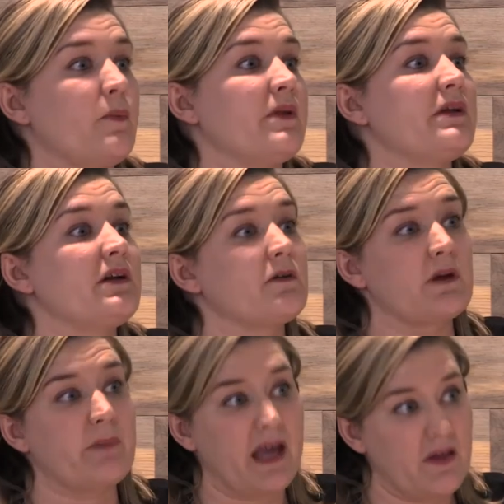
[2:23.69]
ability to
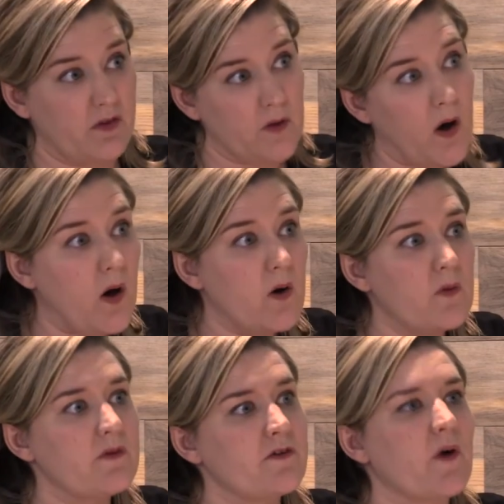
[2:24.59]
repay the
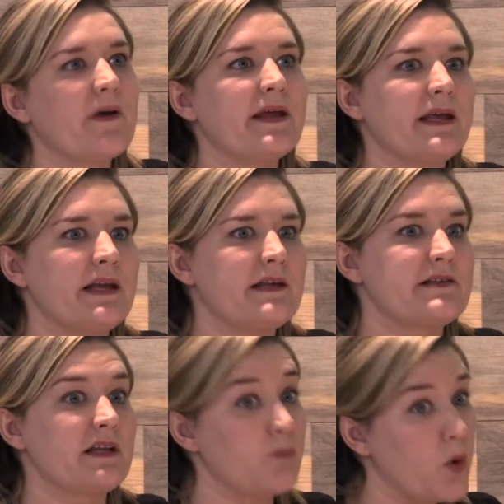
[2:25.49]
loan. So it is
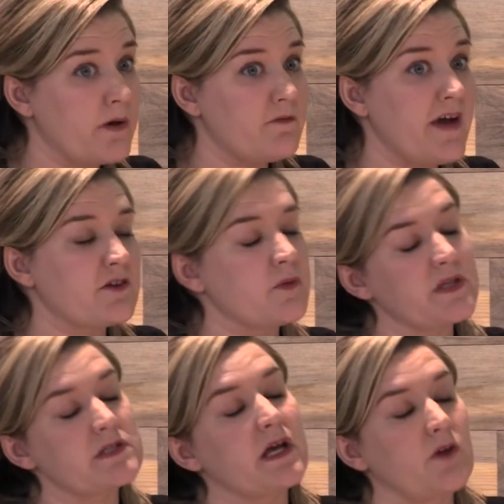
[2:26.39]
an important factor, but
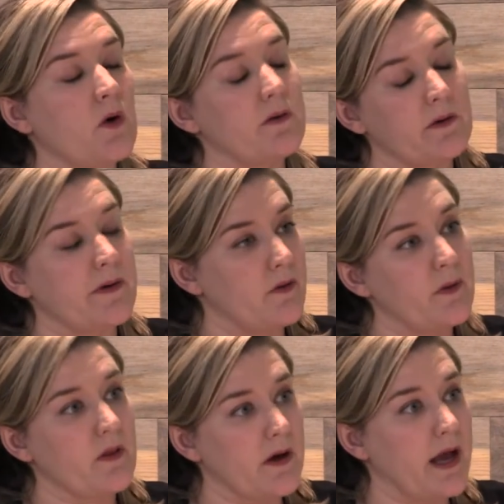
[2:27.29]
it's not the only one that
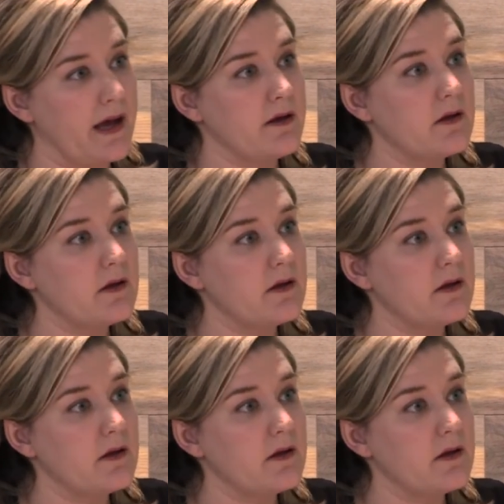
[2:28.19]
we look at.